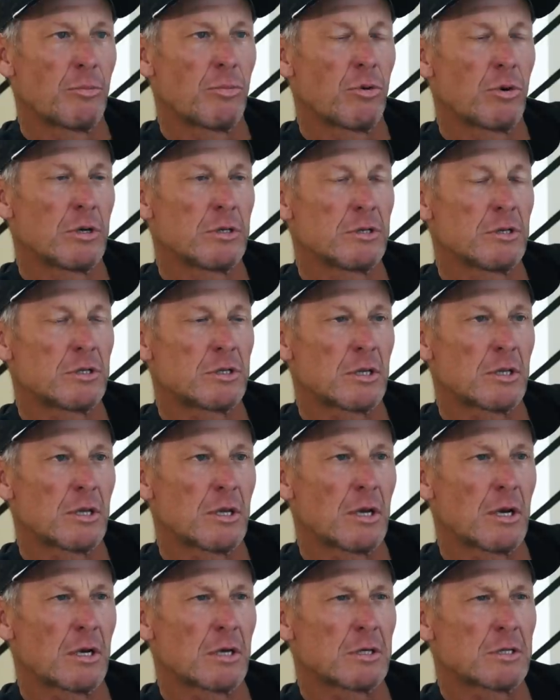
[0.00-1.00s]
your, boys. You said
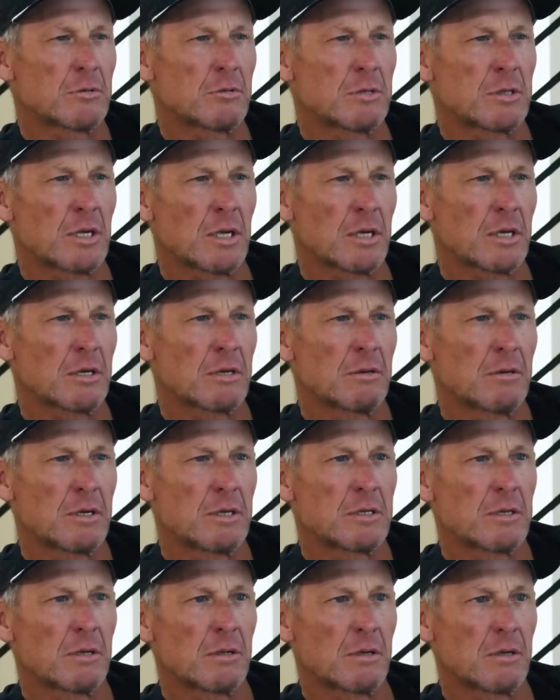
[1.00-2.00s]
the youngest was like a.
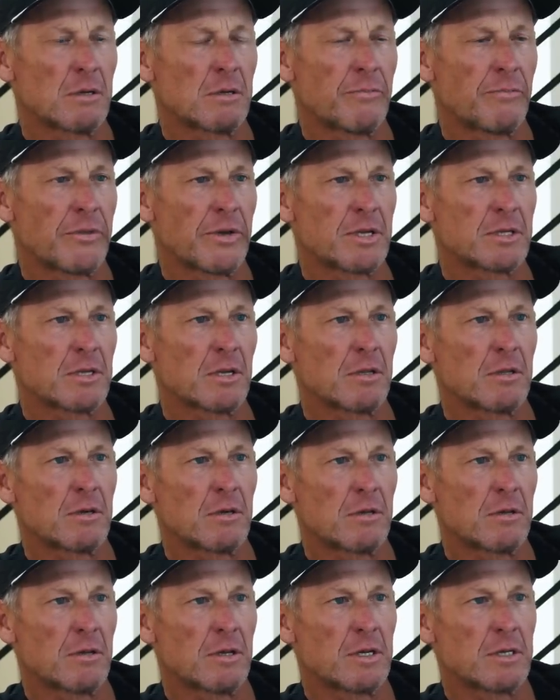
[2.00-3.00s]
He's the a youngest little, is a, a
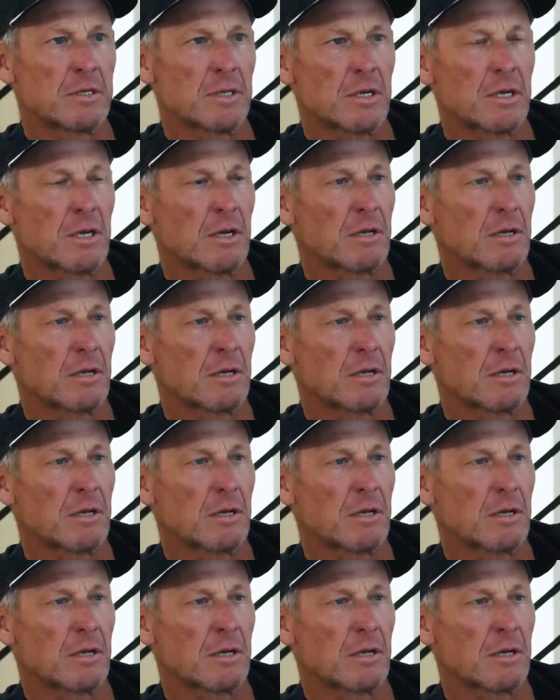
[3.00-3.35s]
little, nut. He's a